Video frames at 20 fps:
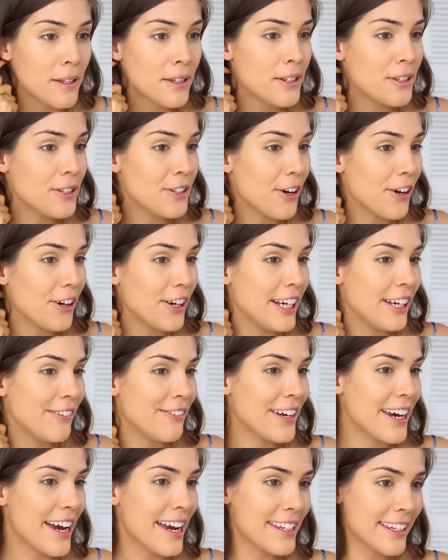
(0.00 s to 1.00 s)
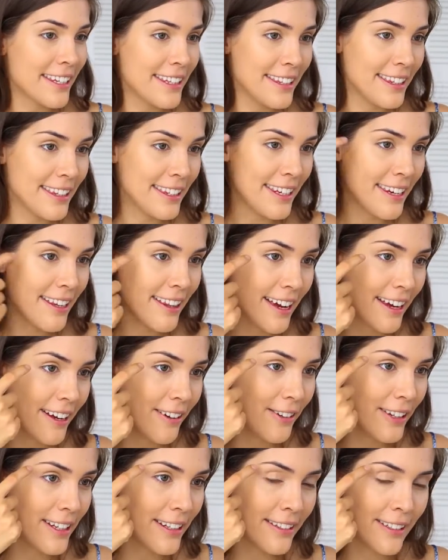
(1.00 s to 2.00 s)
So if you guys can see
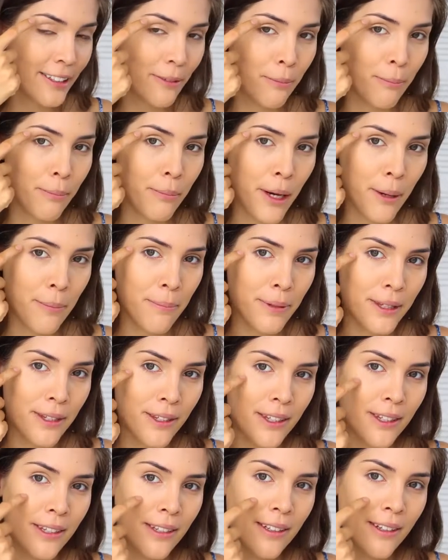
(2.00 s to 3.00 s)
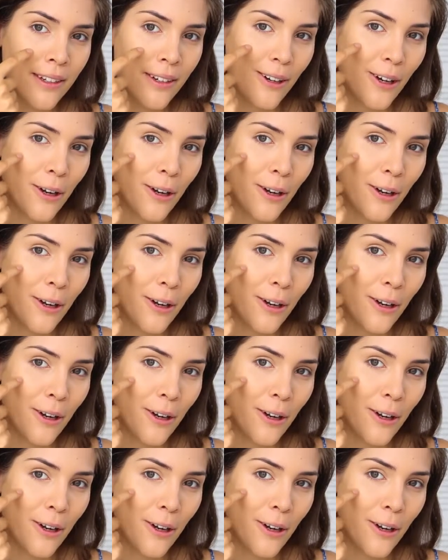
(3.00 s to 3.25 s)
like all these little bumps